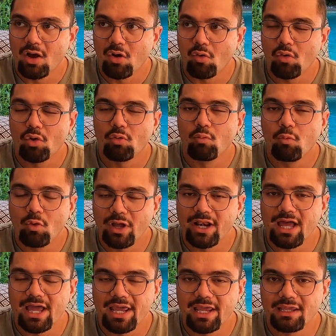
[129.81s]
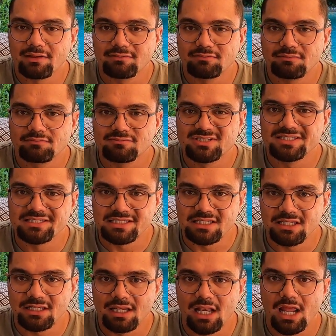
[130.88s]
or what I
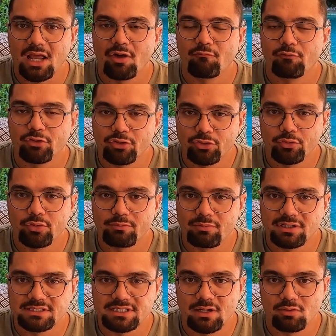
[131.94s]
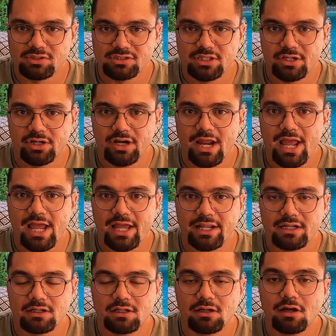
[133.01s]
seen for the 3 months I was there at
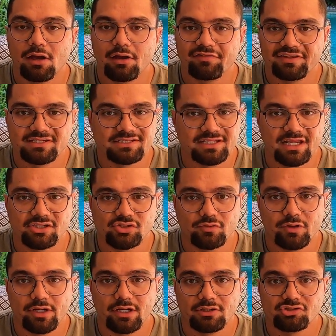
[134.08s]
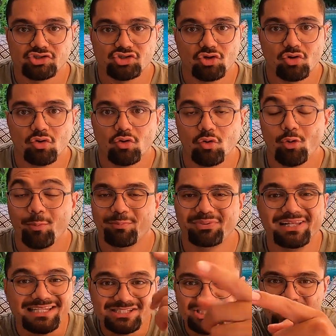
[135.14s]
this sanctuary. So
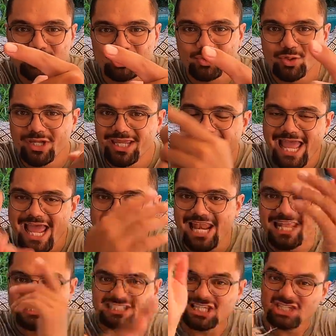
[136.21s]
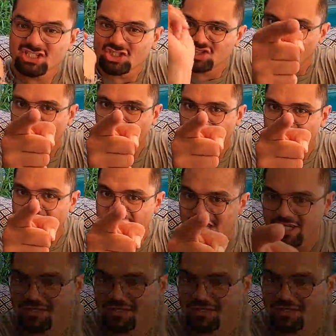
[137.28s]
please enjoy, and let's get started.